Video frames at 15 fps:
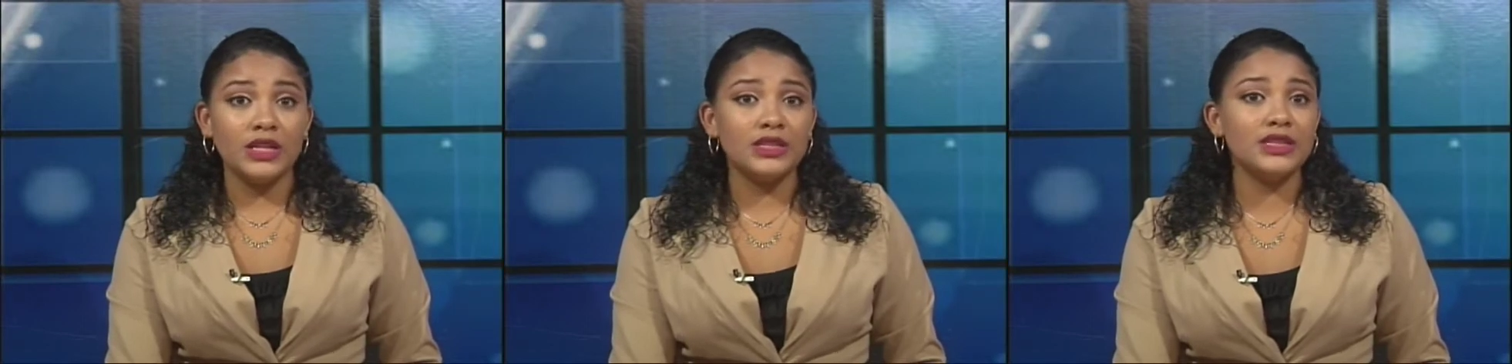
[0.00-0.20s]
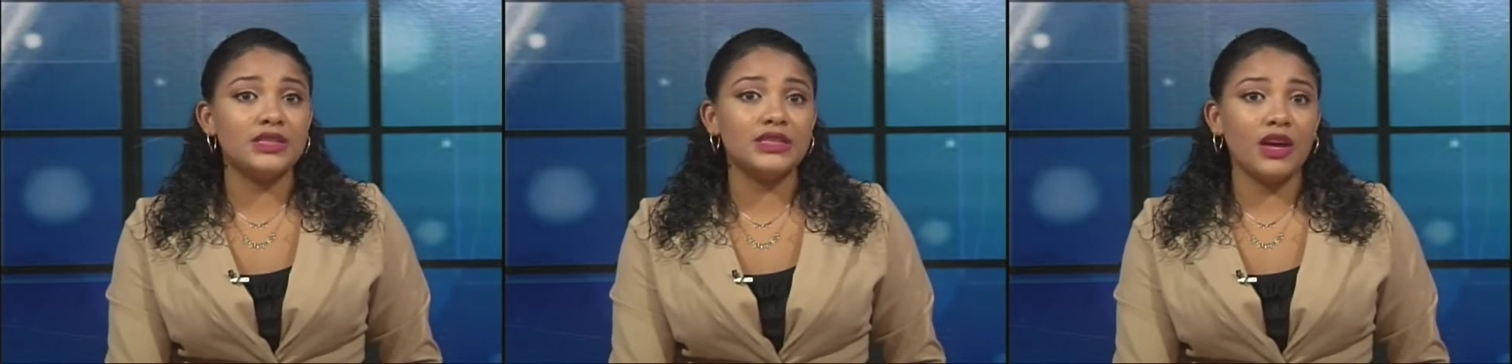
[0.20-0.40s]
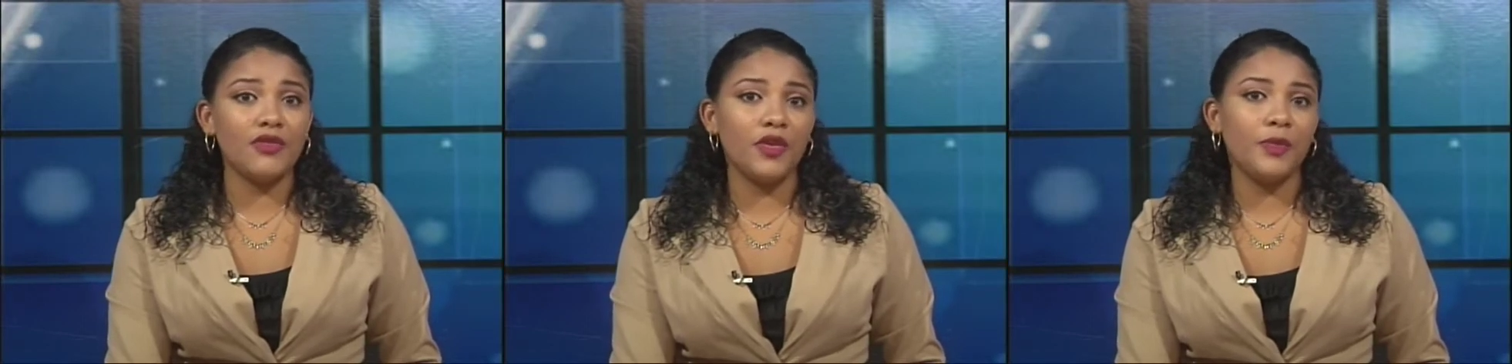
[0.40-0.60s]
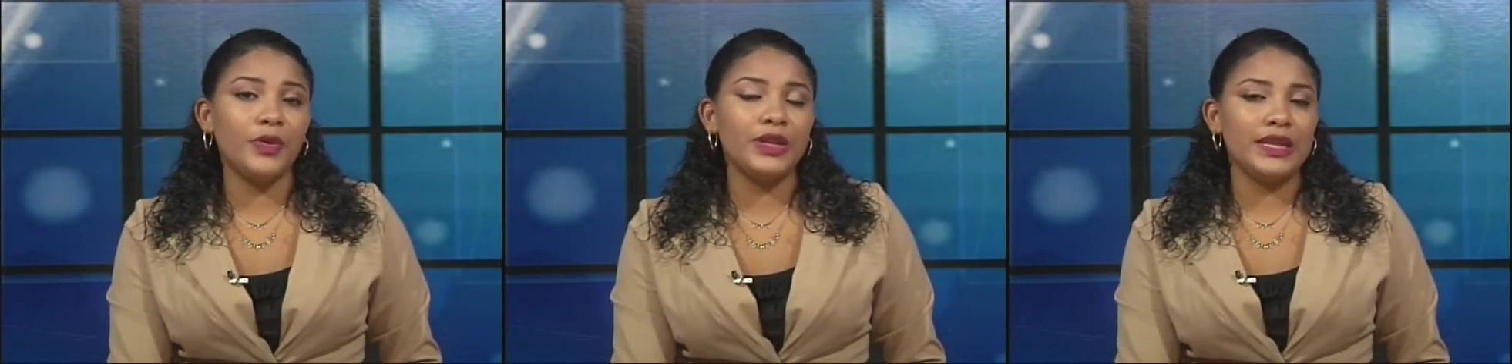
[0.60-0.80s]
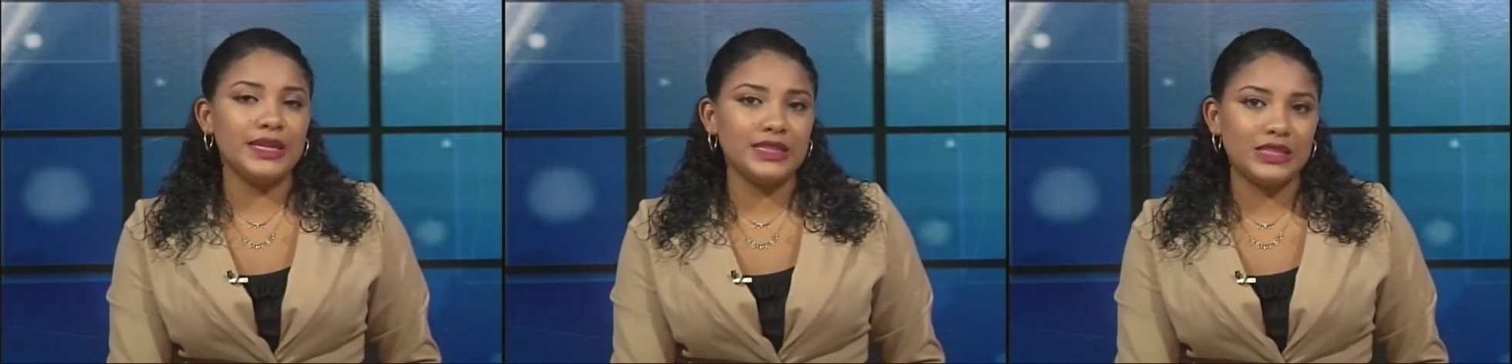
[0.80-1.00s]
to several
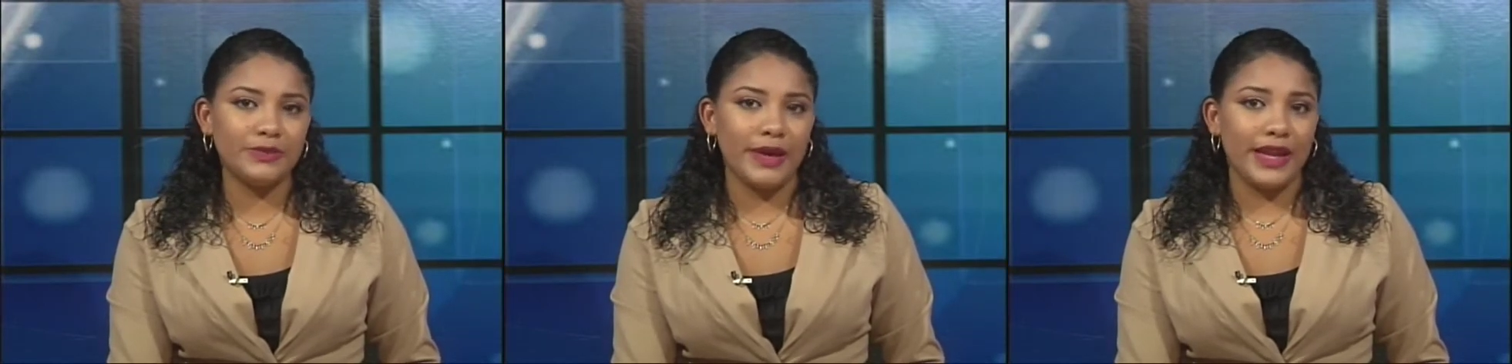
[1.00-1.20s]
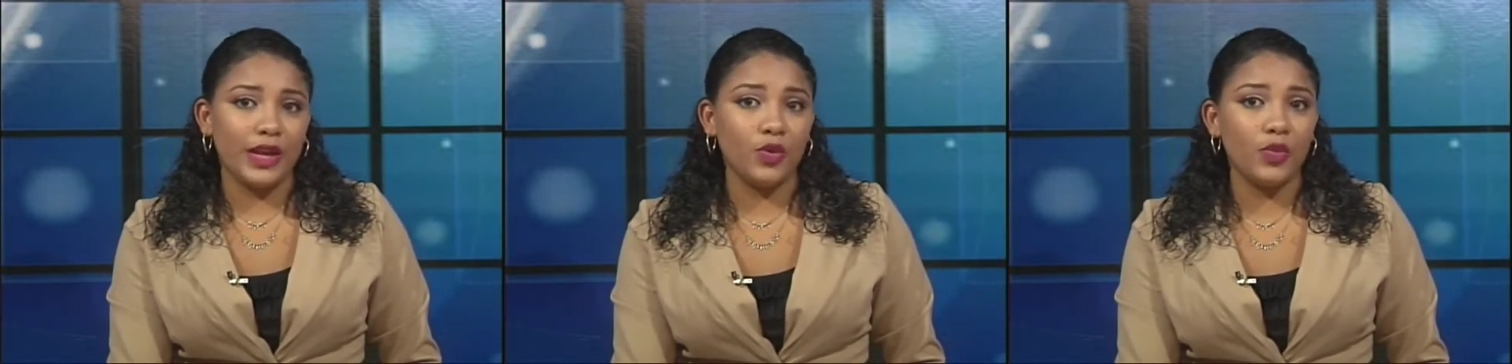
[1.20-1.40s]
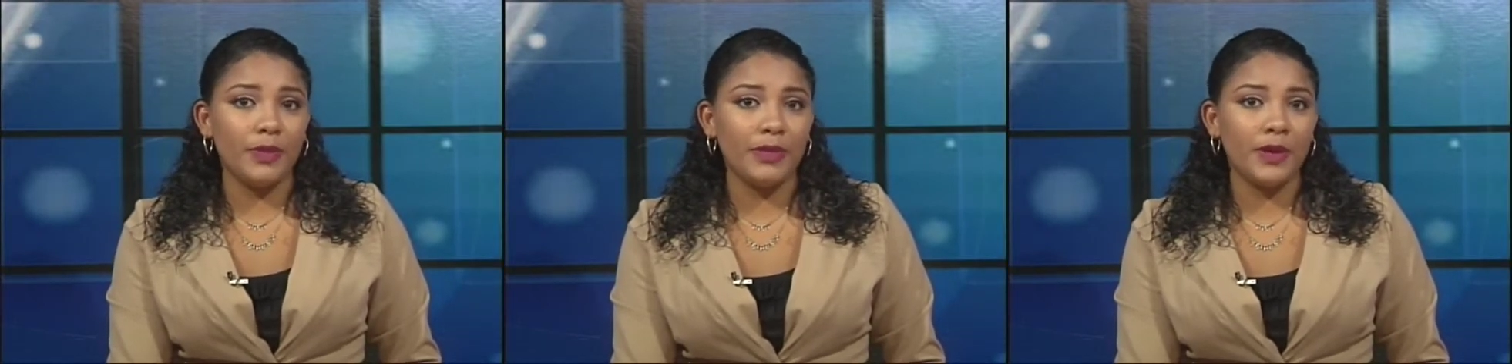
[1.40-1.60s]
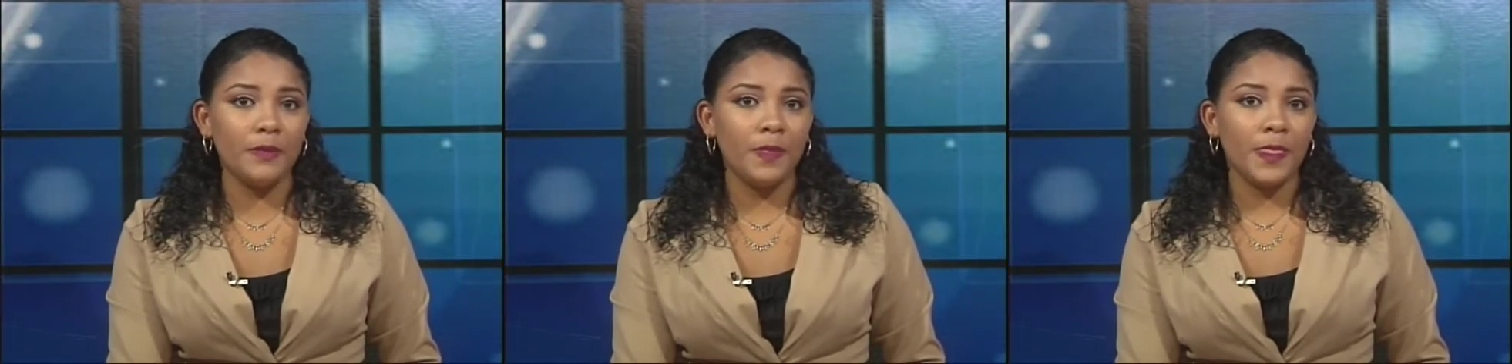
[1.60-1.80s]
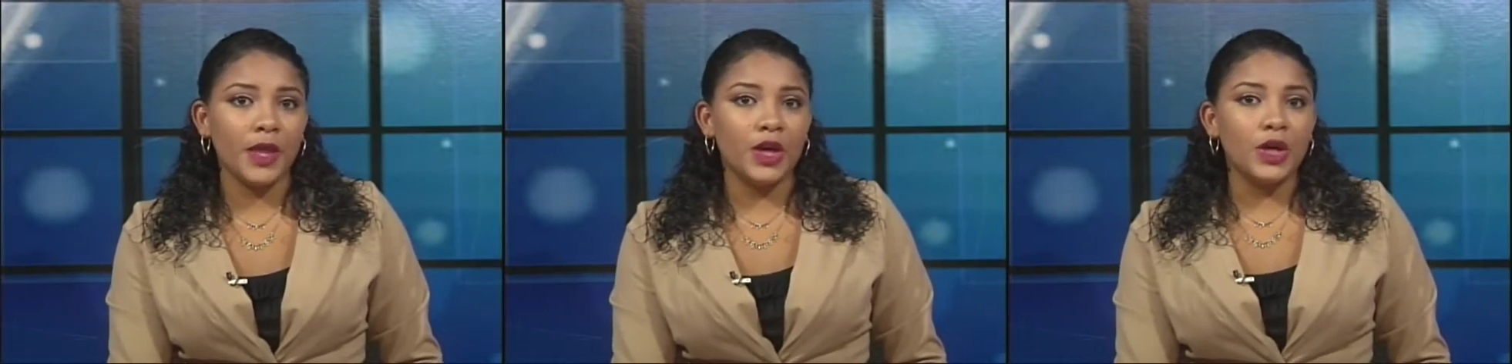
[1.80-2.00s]
policemen and women